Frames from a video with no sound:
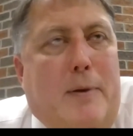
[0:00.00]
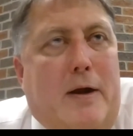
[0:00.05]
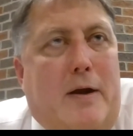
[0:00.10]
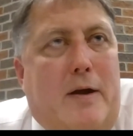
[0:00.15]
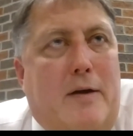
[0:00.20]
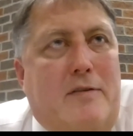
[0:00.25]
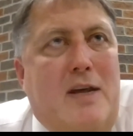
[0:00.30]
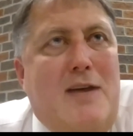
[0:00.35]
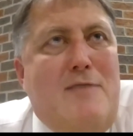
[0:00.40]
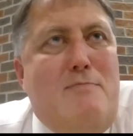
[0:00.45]

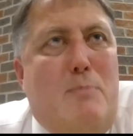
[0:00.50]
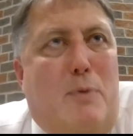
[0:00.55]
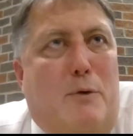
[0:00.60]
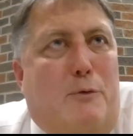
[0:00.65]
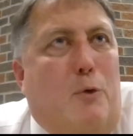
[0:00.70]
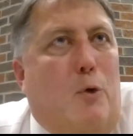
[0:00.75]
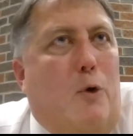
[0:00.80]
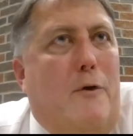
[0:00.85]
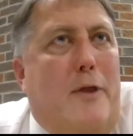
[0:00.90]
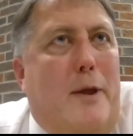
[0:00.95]
because even
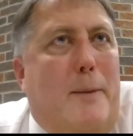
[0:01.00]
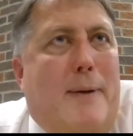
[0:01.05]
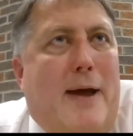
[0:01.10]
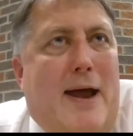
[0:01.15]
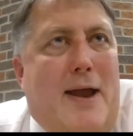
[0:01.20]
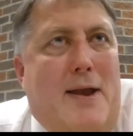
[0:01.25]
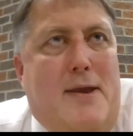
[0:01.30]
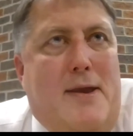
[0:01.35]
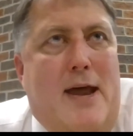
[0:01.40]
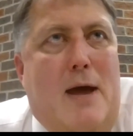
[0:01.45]
before the
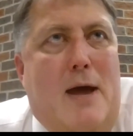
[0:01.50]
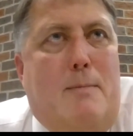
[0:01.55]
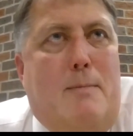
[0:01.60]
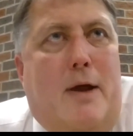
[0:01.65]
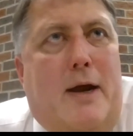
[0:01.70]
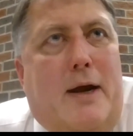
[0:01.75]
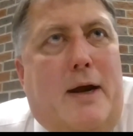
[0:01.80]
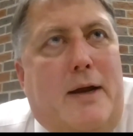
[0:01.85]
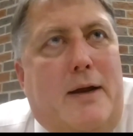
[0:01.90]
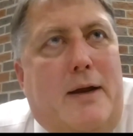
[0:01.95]

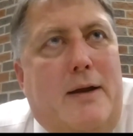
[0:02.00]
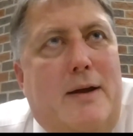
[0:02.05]
pandemic,